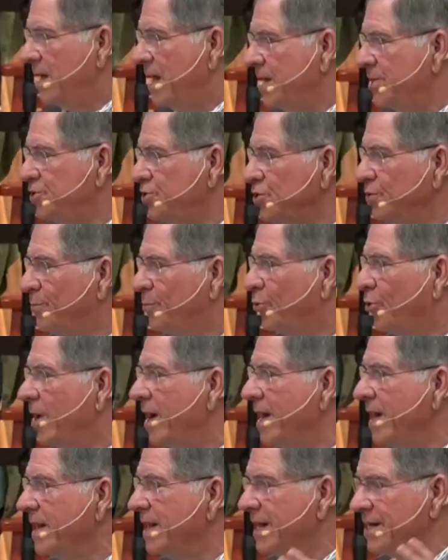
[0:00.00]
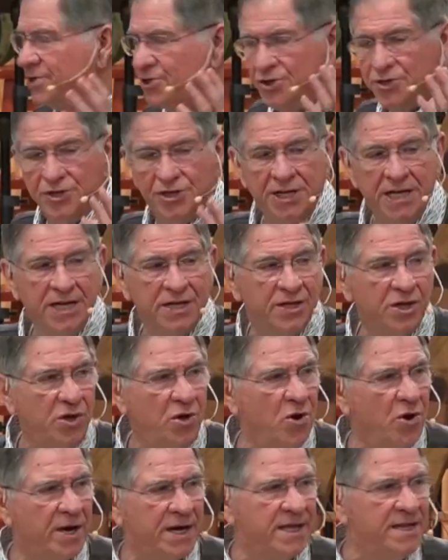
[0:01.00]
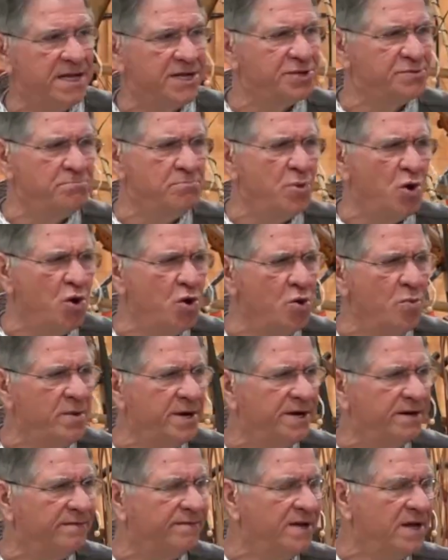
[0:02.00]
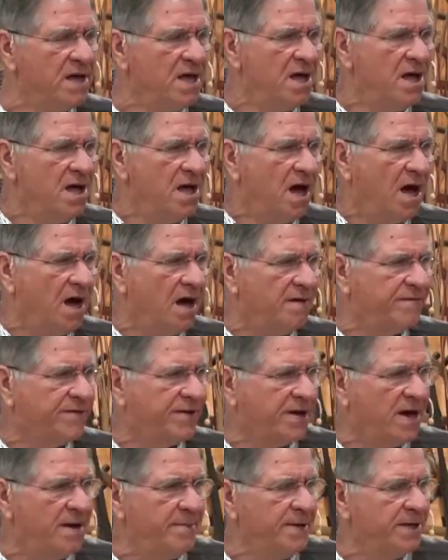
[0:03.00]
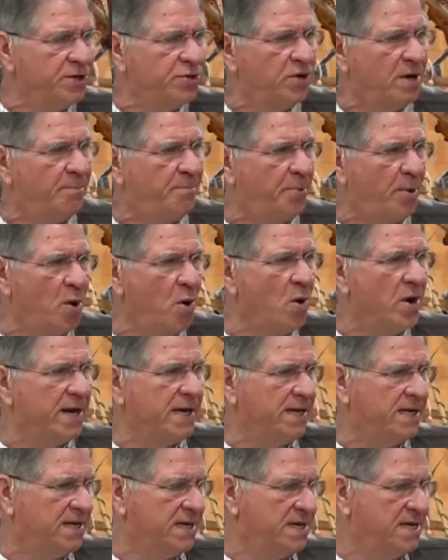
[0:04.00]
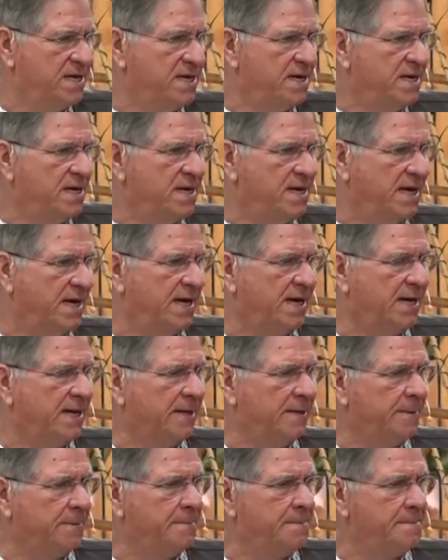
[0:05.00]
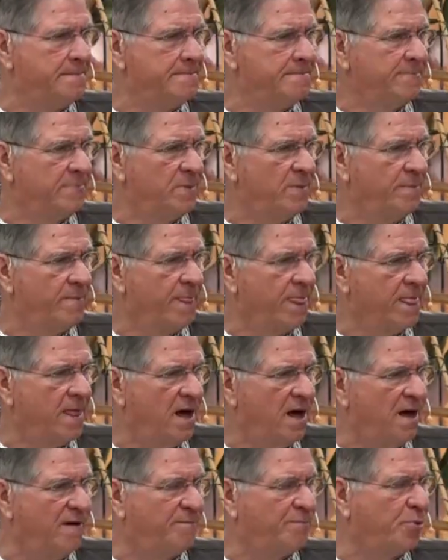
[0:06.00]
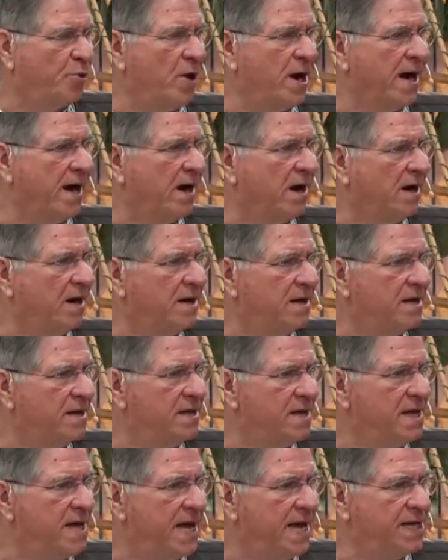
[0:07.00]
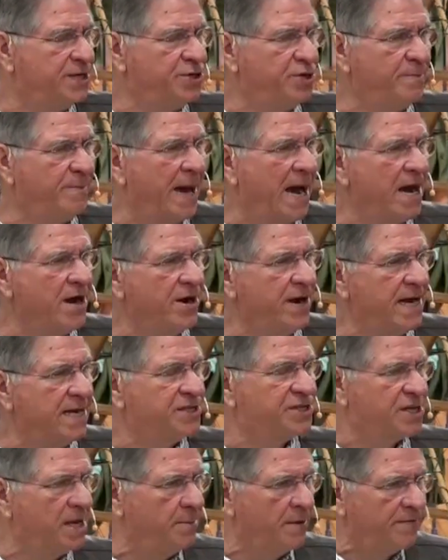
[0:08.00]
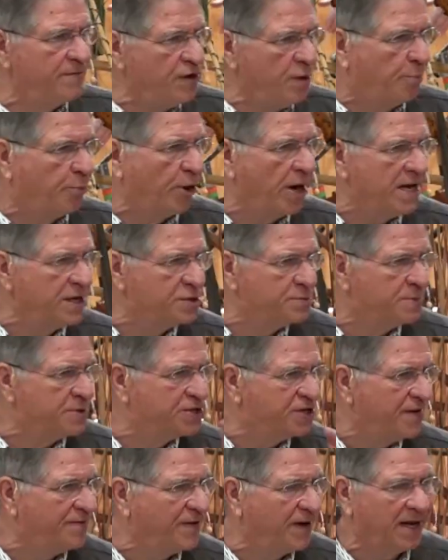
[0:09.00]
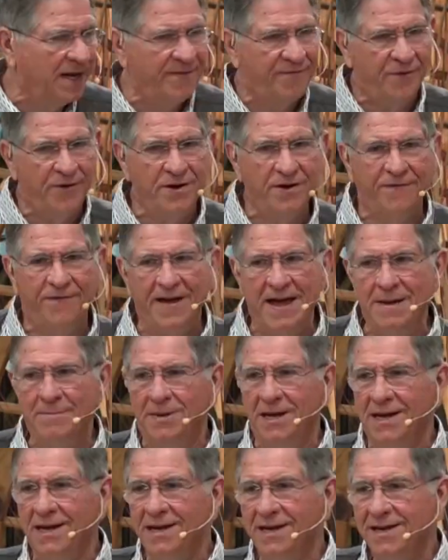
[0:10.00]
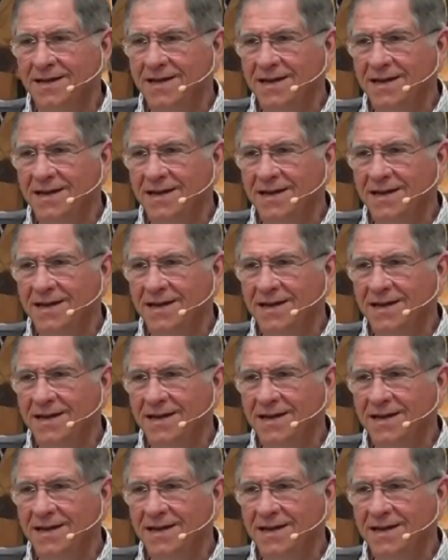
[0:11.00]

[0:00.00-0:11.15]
as you pray and as you seek the Lord in this moment of, of coming to a point uh, of prayer. As you bow your head, some of you are praying specifically for your family.